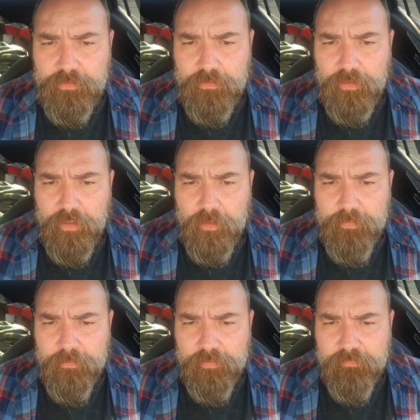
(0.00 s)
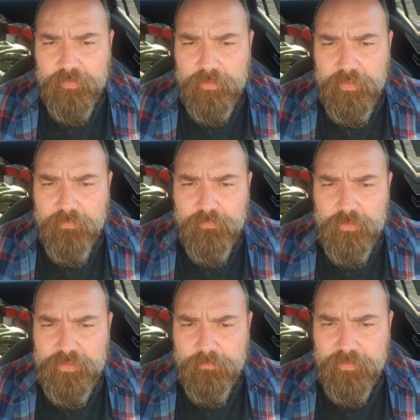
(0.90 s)
You believe in? Yeah, of
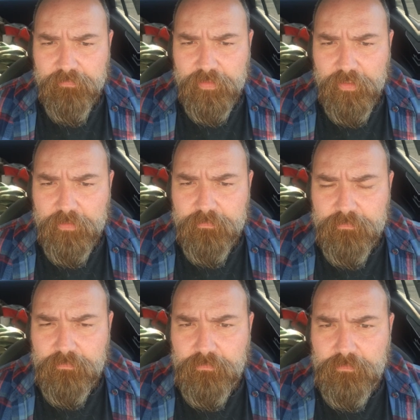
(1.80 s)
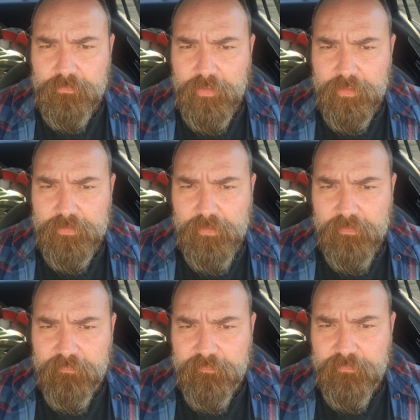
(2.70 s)
course I believe in God. God's
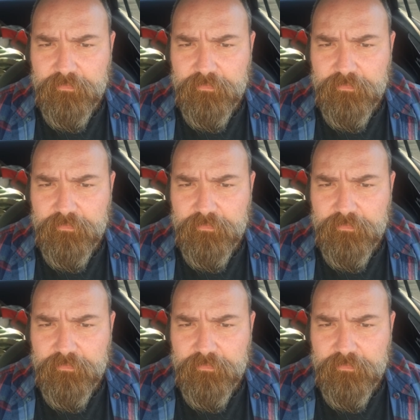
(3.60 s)
love.